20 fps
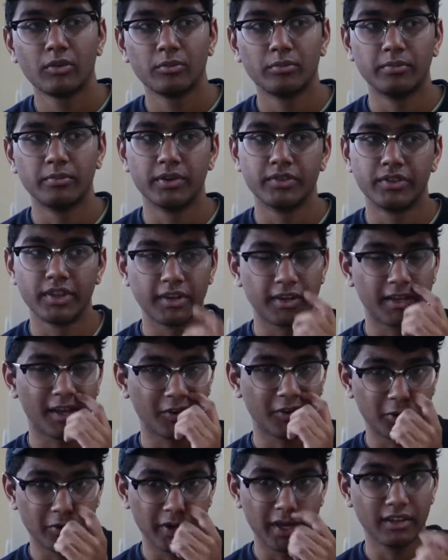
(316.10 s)
But then
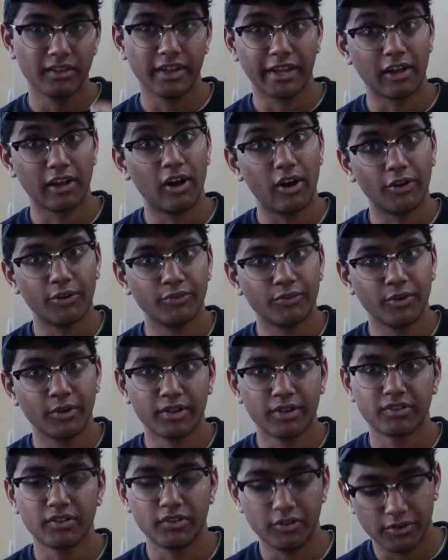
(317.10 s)
again, you get like
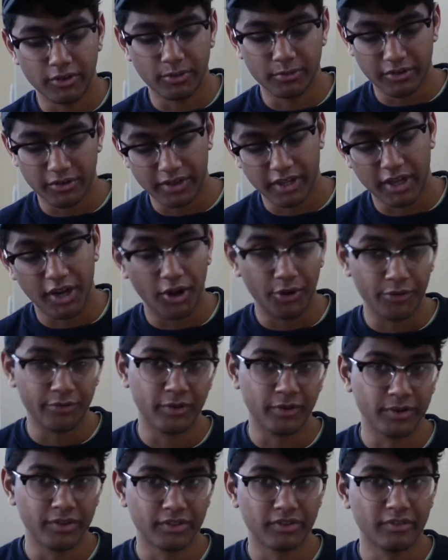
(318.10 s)
autofocus, and you don't really get
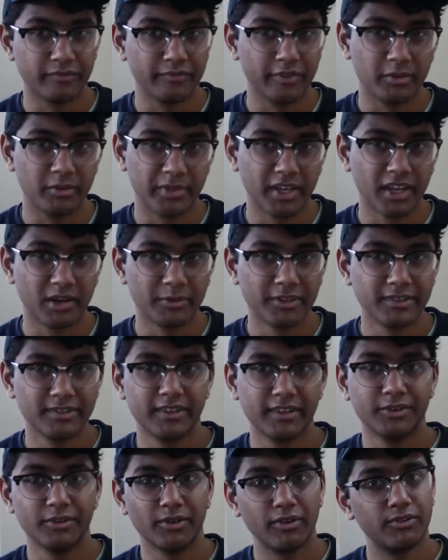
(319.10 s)
autofocus on film cameras,
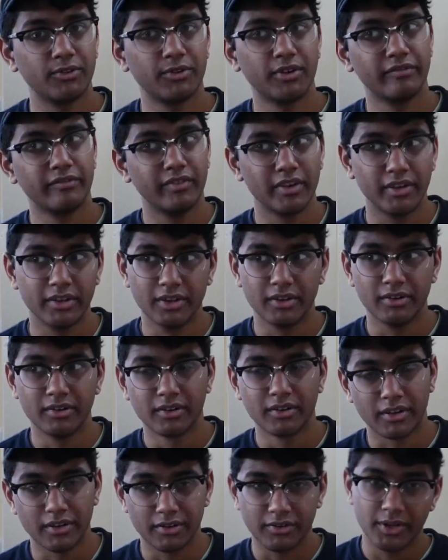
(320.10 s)
and you also get video,
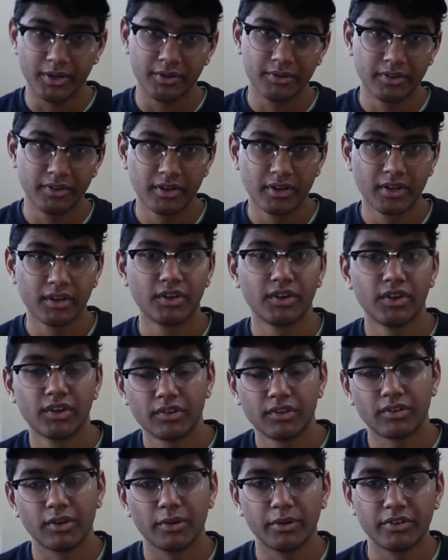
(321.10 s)
and you don't.
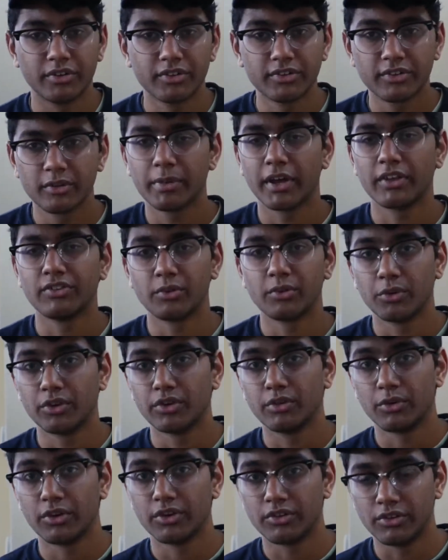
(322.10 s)
So it just depends on what you
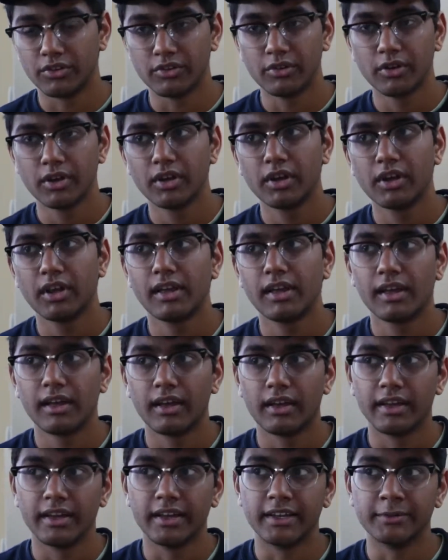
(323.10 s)
want to do,
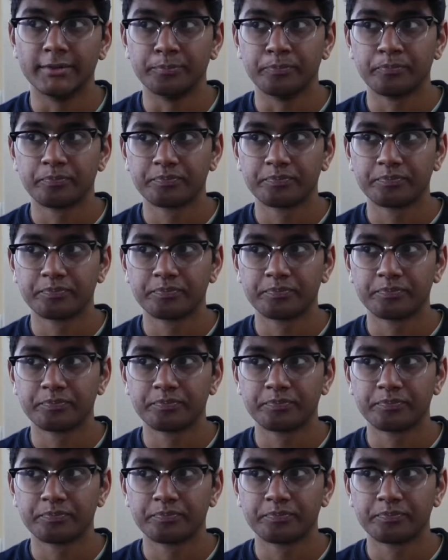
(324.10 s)
and